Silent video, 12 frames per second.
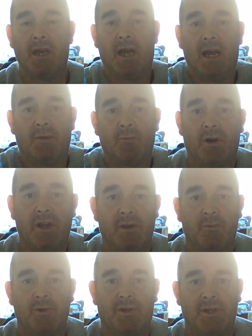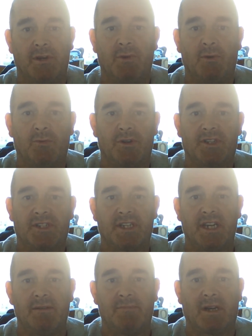And what it would do, it would
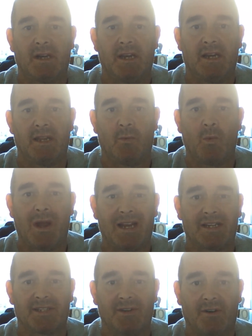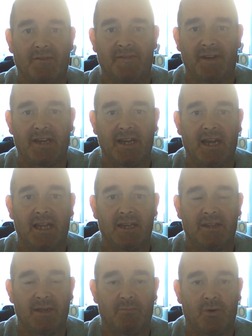steam clean the wax off the car
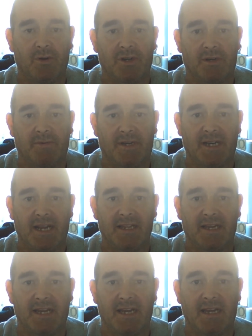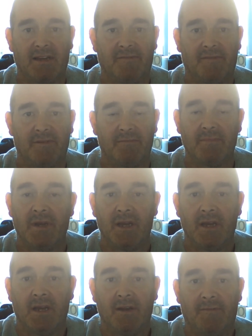that they put on to protect the car from
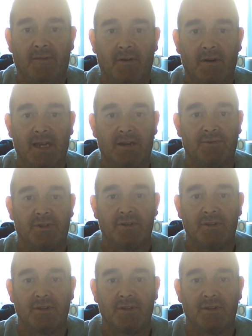fallout,